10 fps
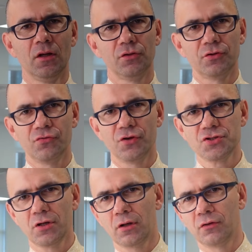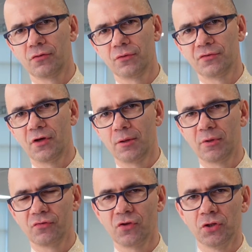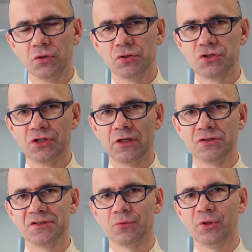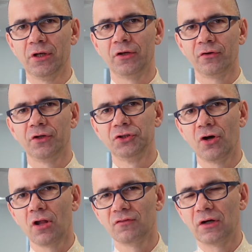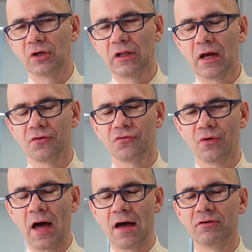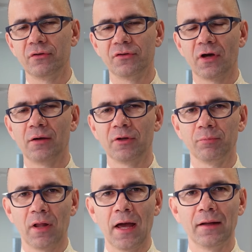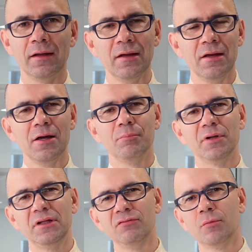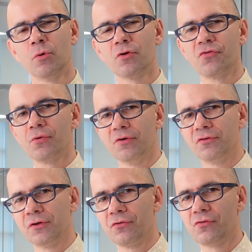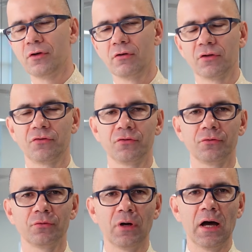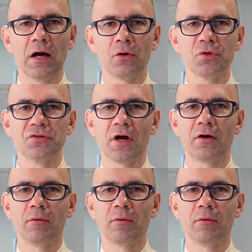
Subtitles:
Transitioning into retirement is a huge change, and we encourage all of our clients to have a retirement plan. But even more so if you're considering to retire